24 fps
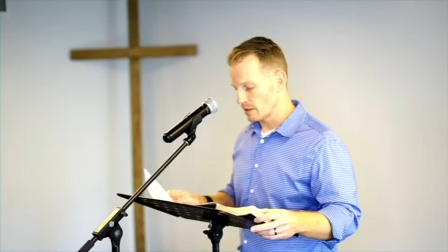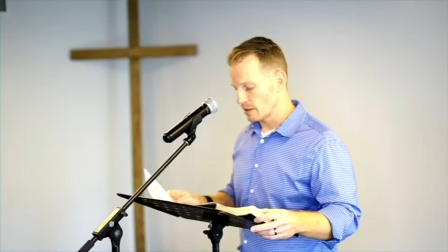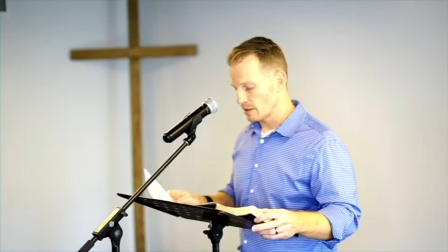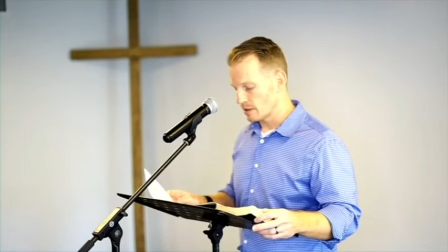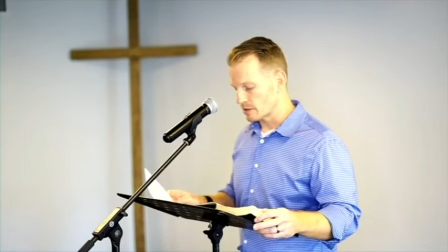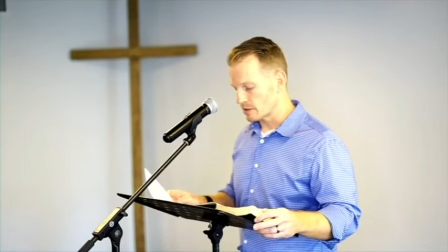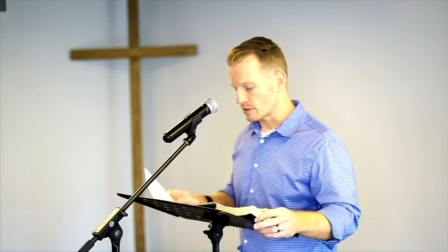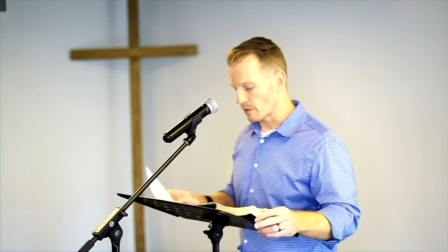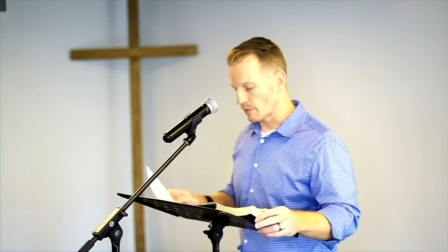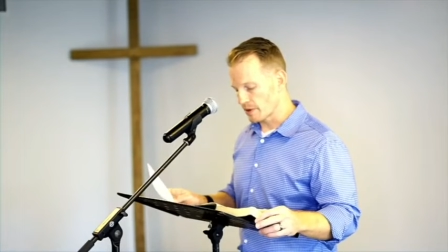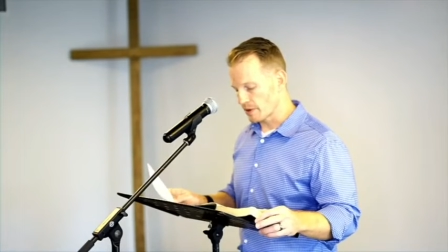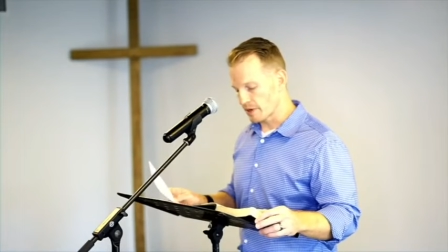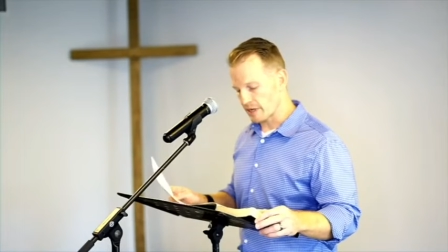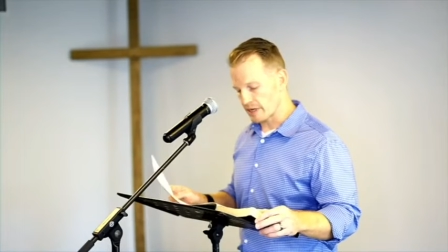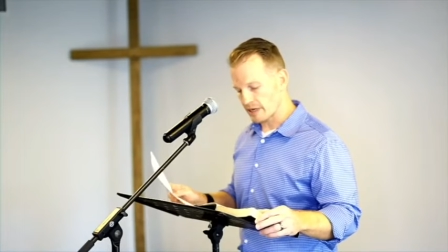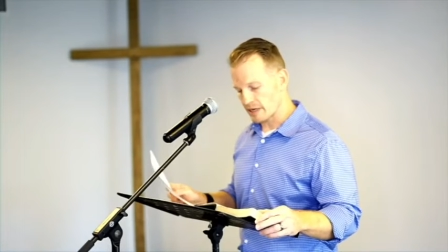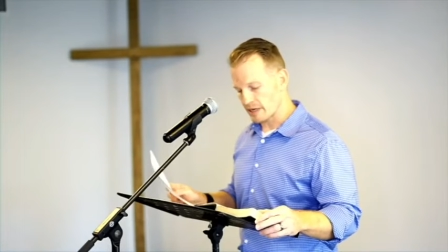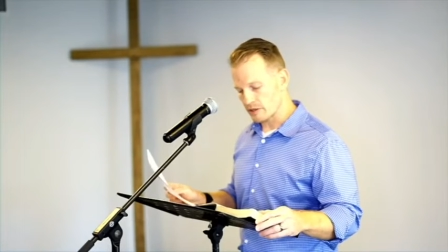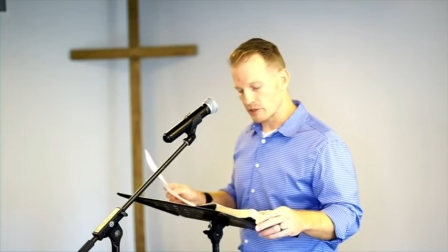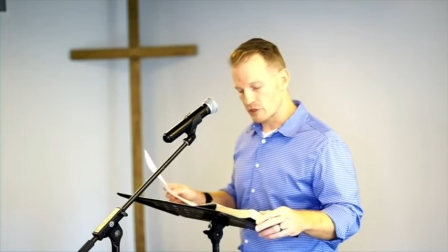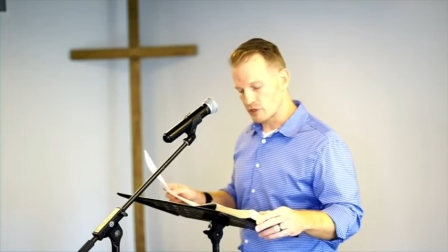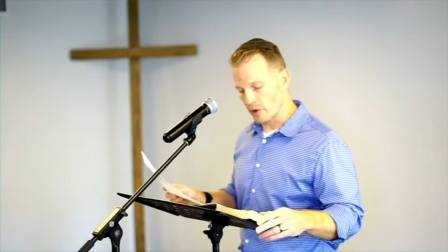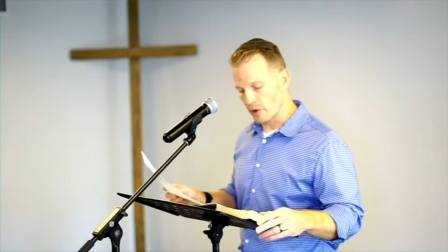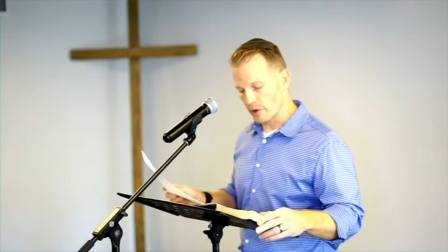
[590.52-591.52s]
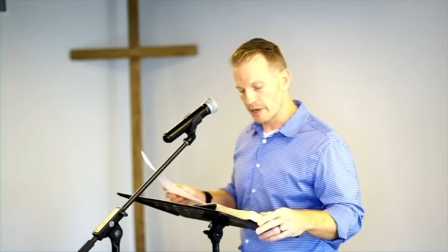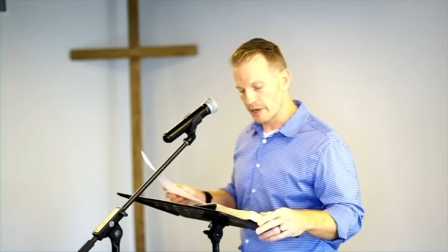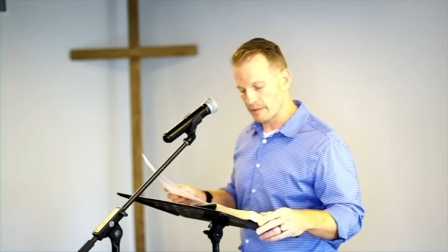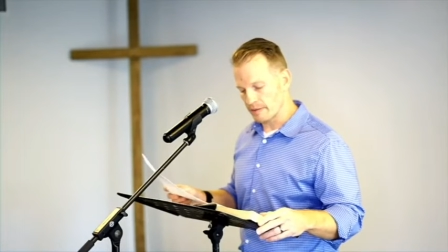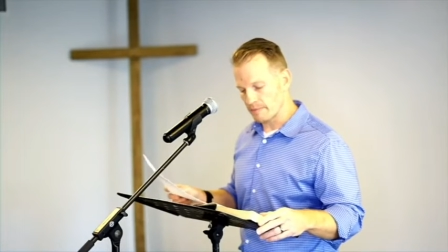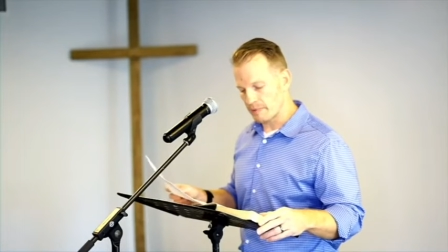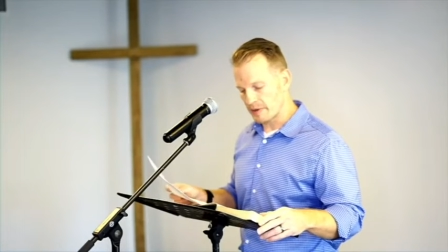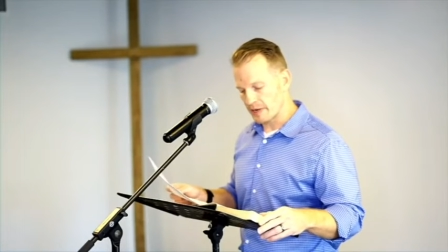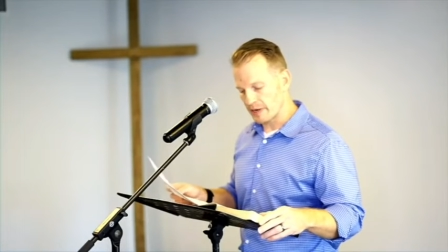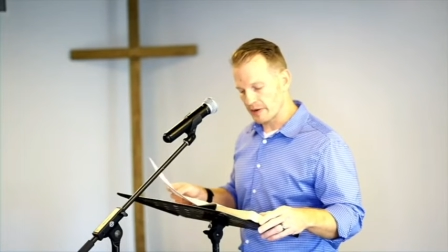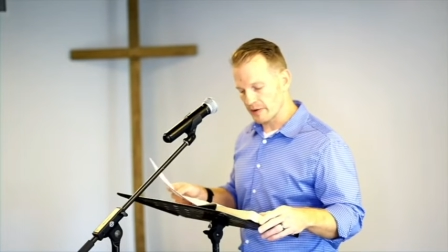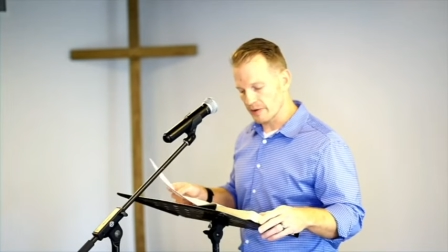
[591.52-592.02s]
So we're going to join
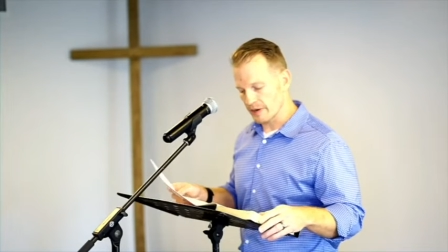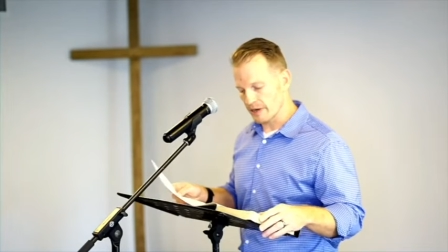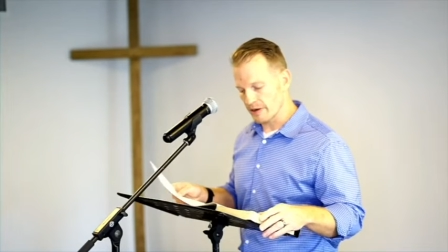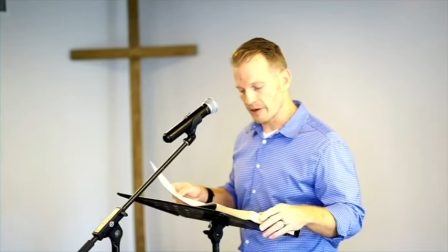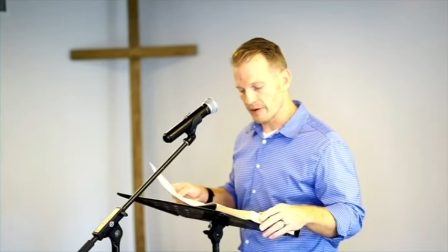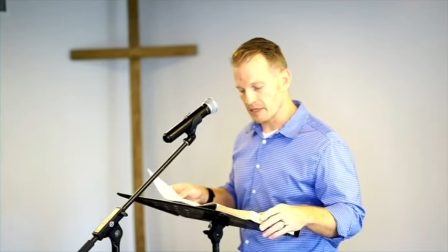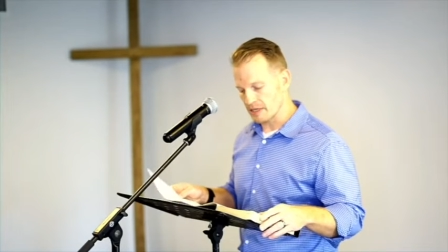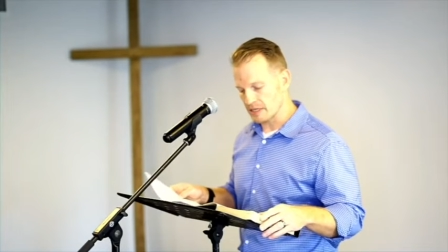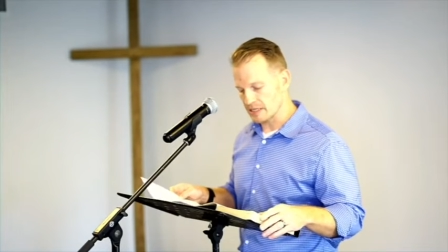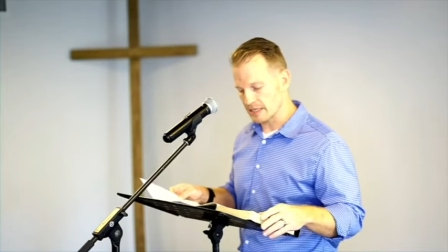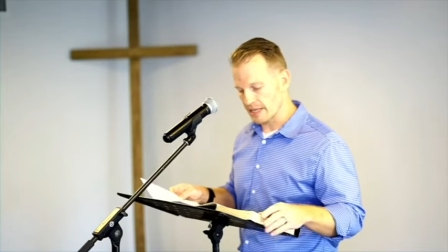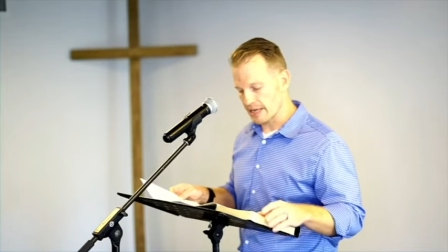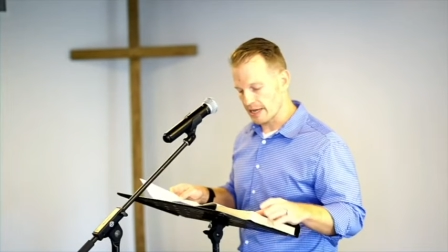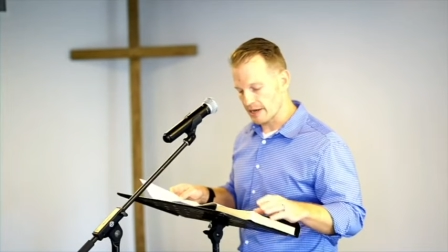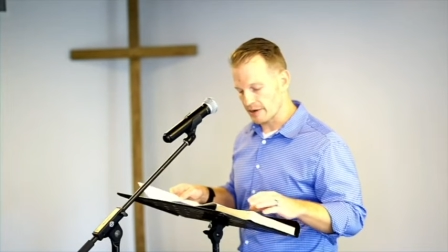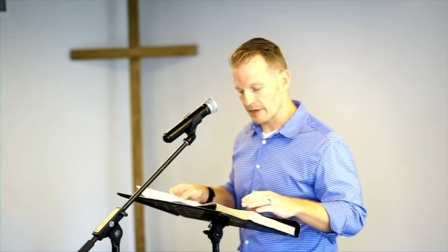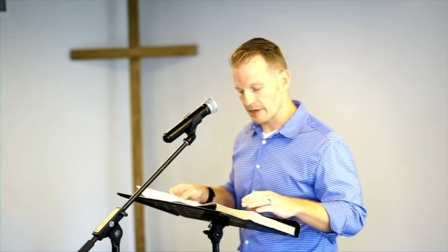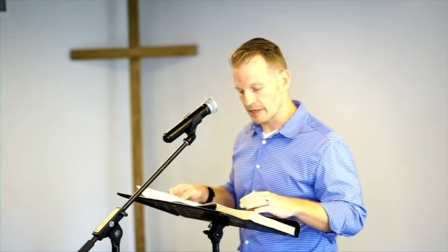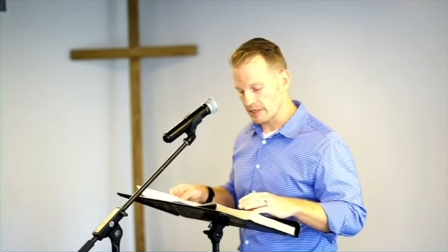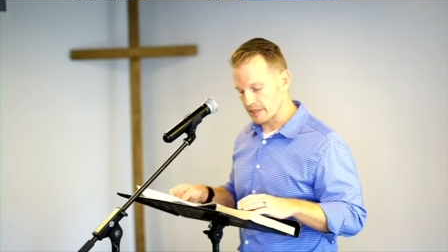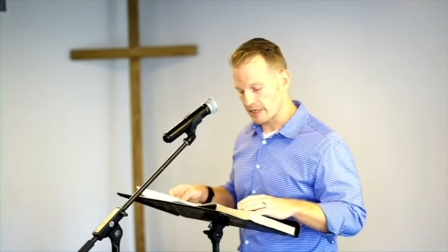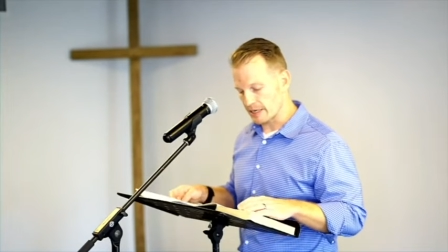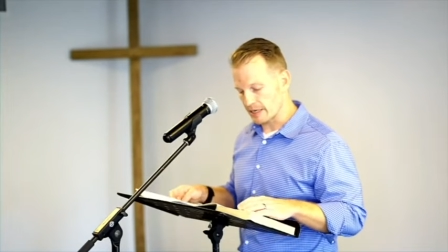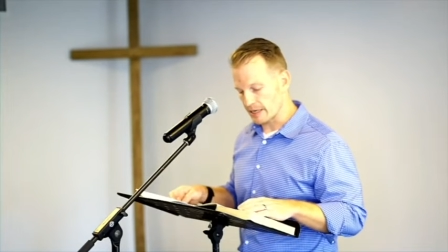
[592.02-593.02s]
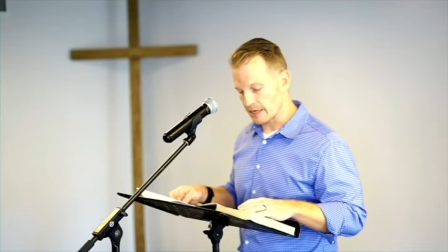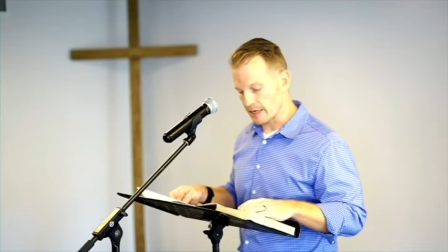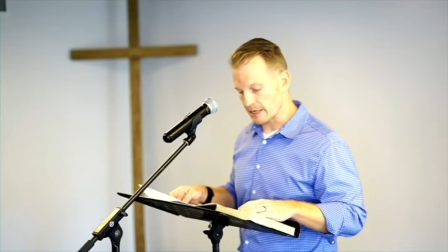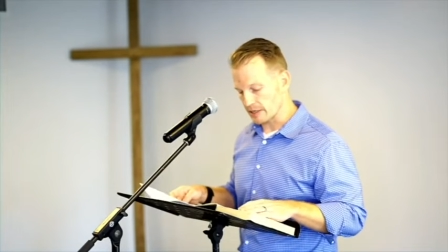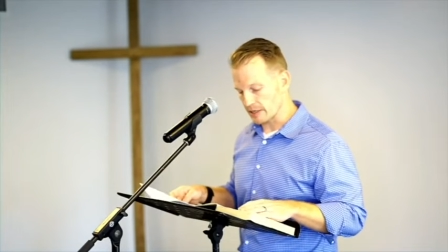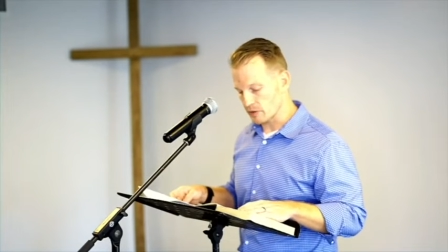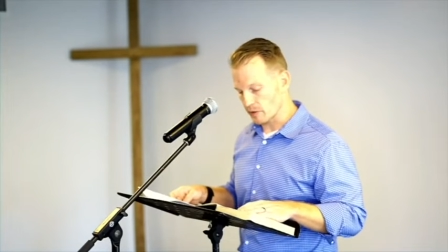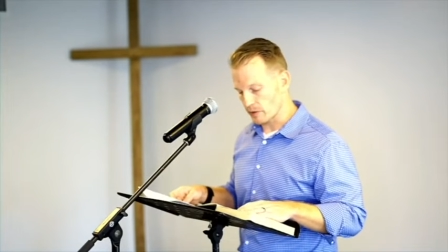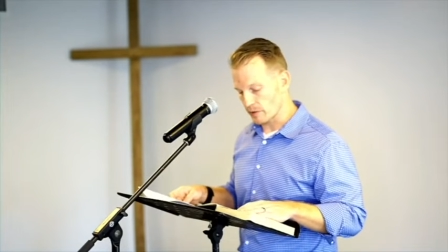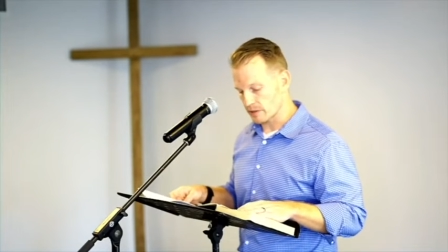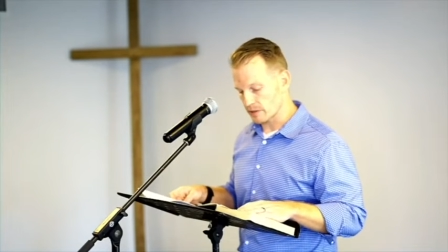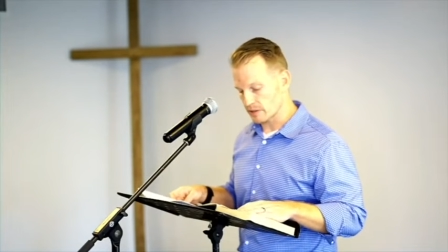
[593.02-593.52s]
Peter here in this letter as he
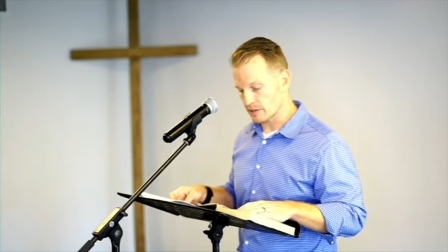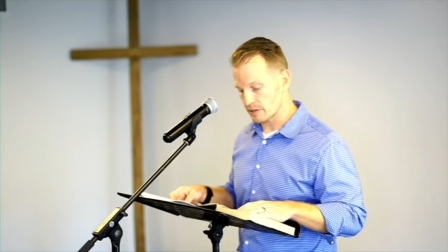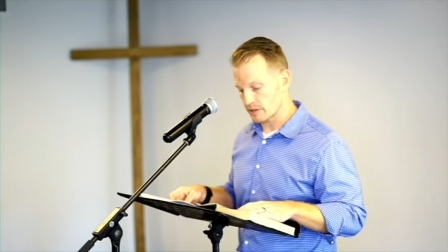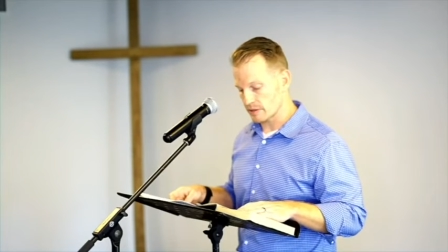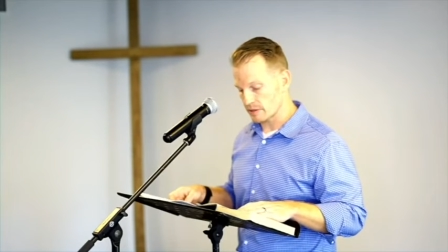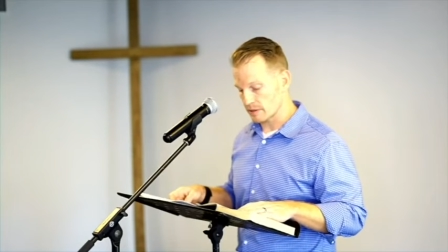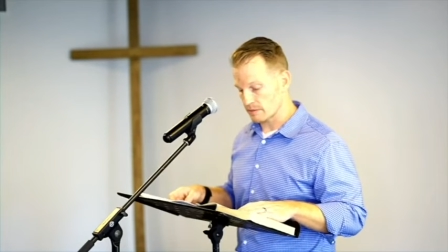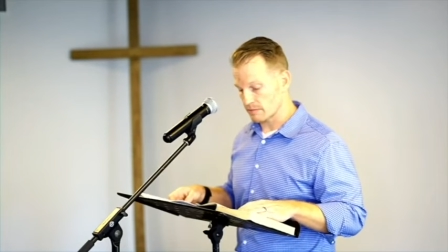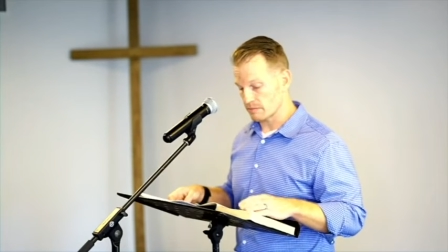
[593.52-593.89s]
exhorts